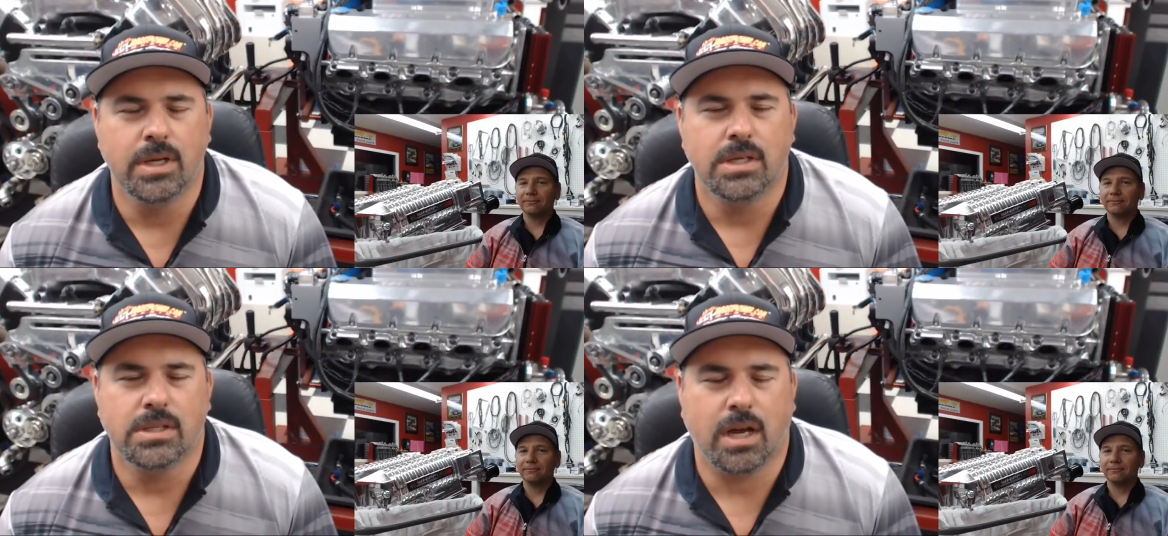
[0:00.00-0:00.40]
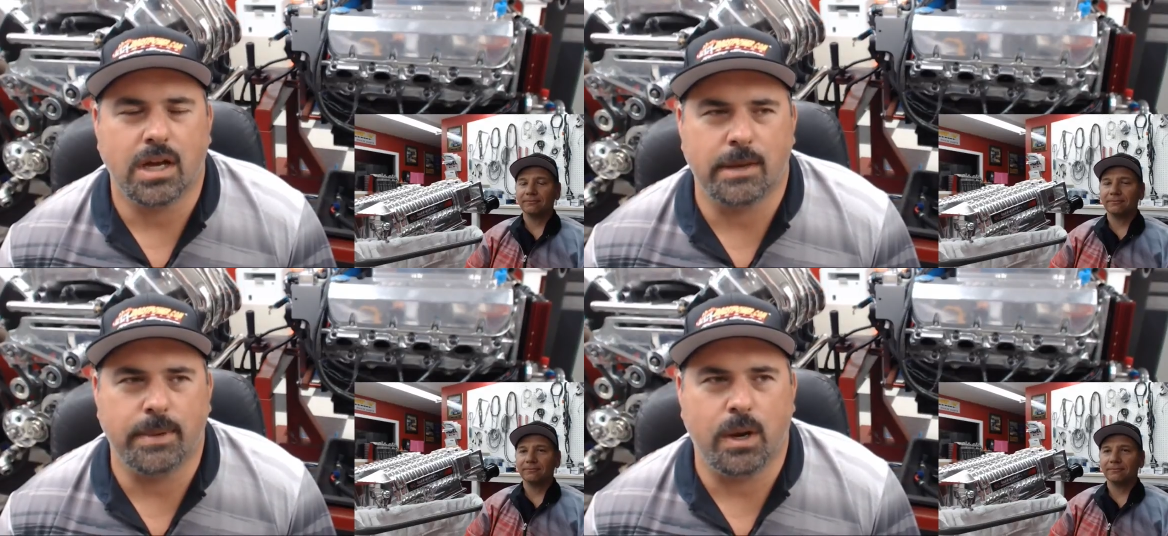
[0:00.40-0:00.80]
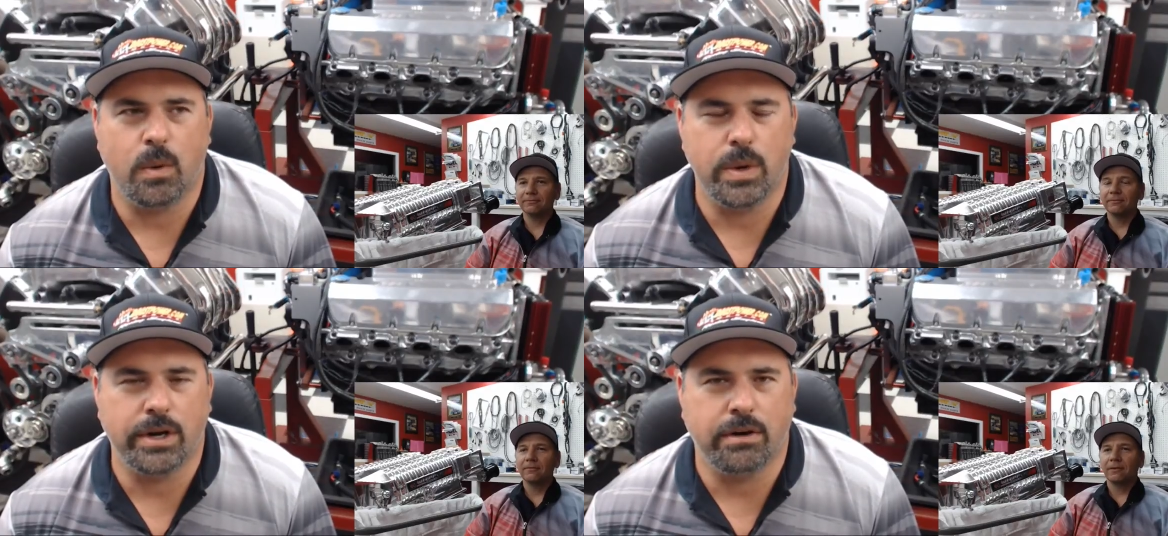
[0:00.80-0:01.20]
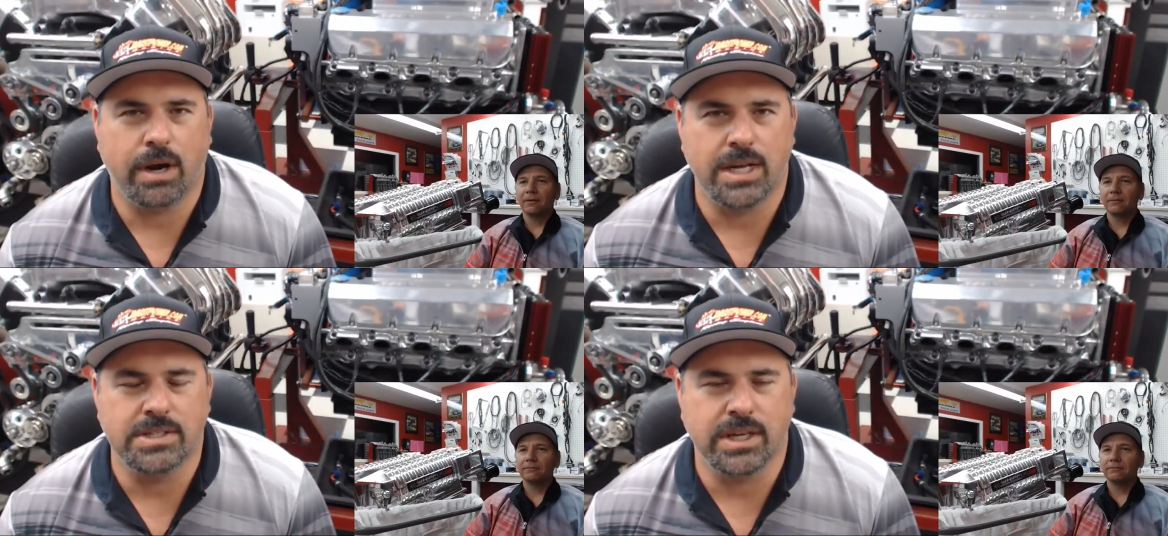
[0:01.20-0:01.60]
Speaker 1: talking about
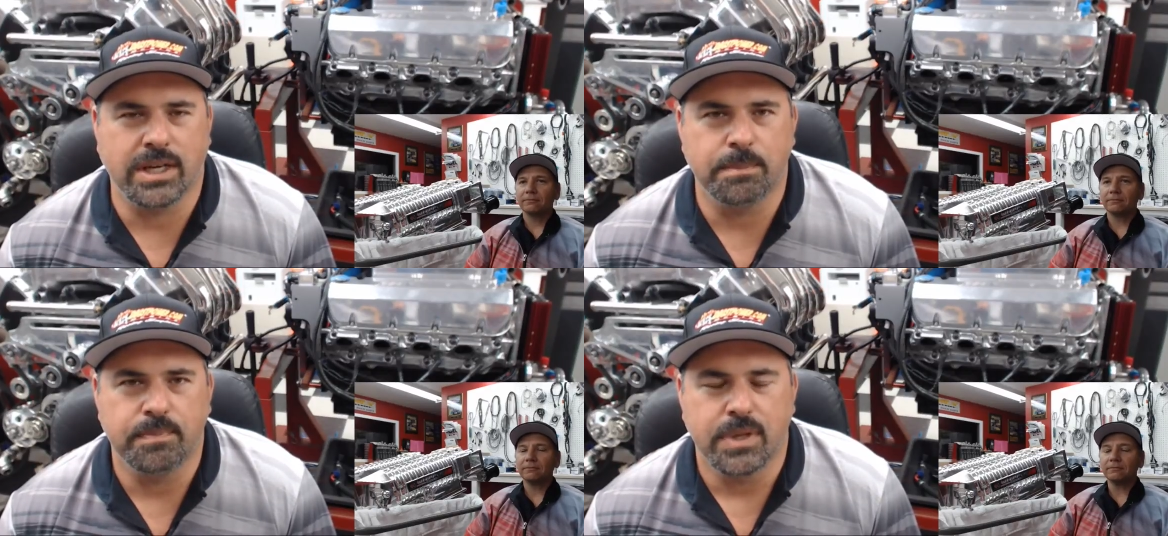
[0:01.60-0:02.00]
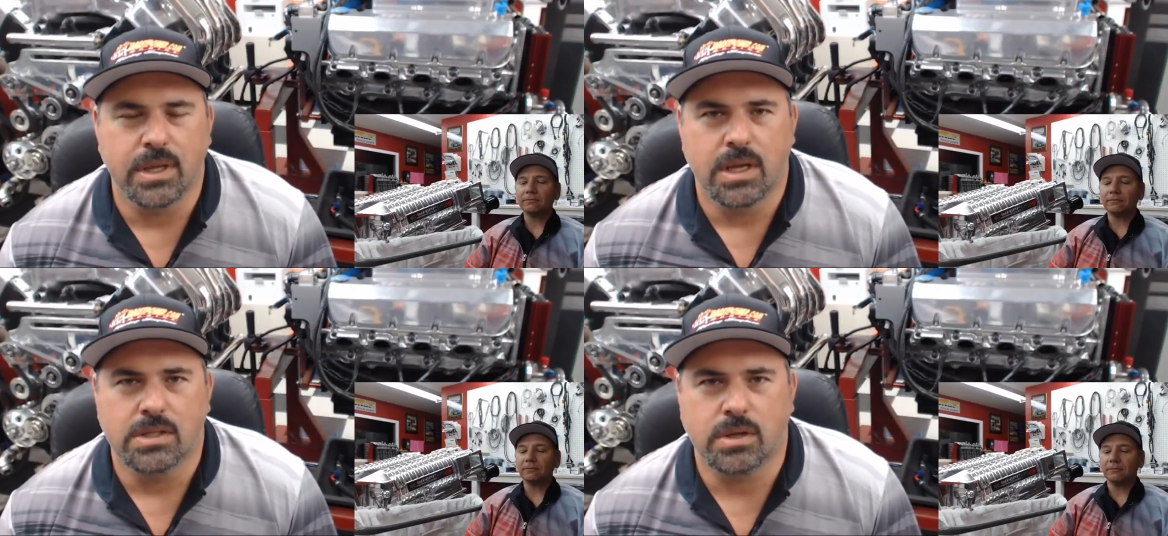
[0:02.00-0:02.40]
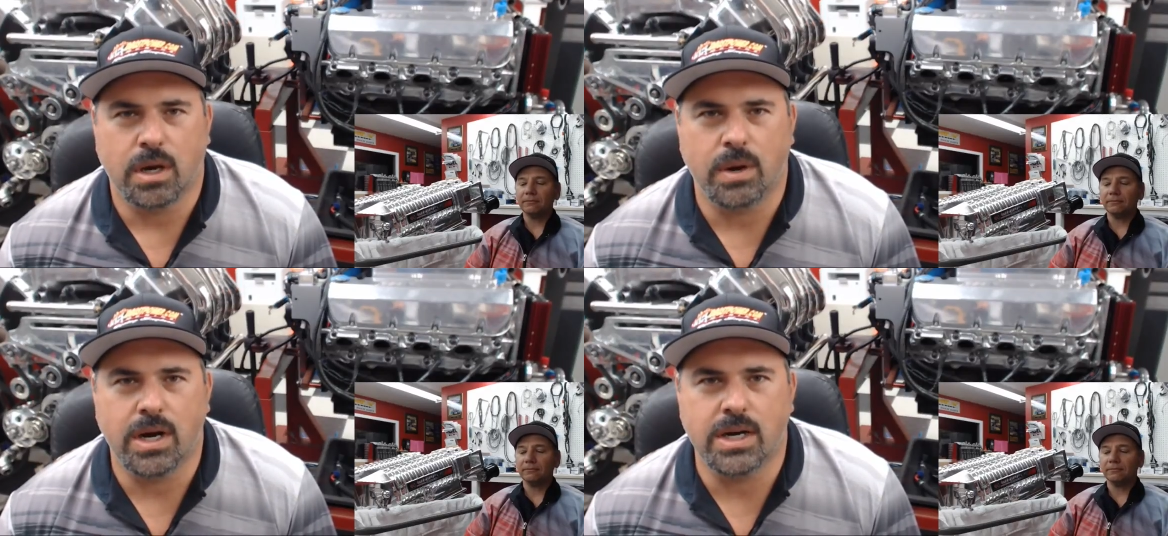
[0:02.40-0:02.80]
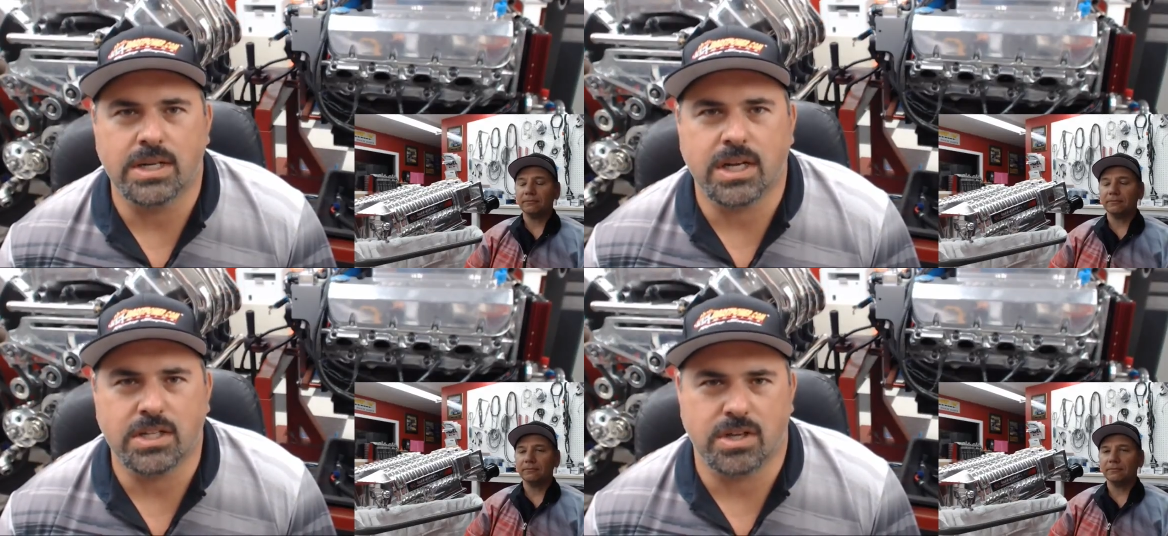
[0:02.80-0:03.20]
winterizing. So I wanted to
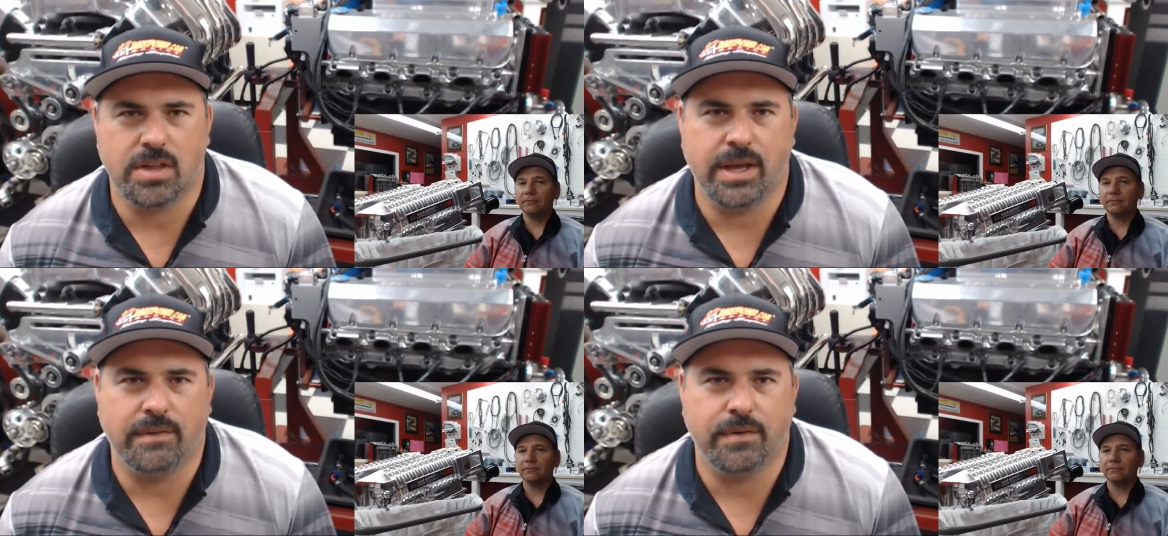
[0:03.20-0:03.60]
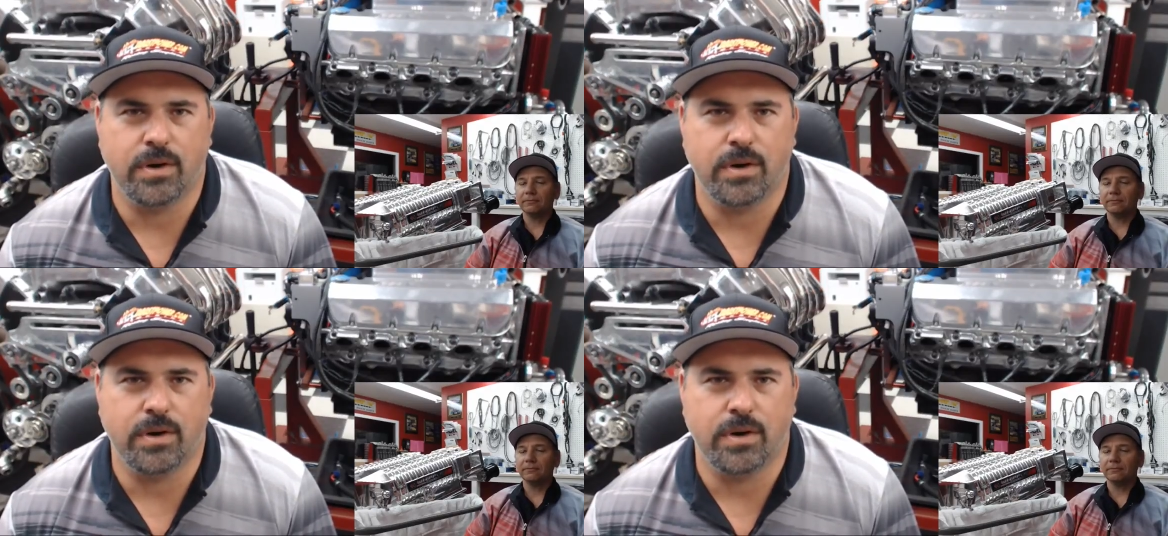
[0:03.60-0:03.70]
touch on that for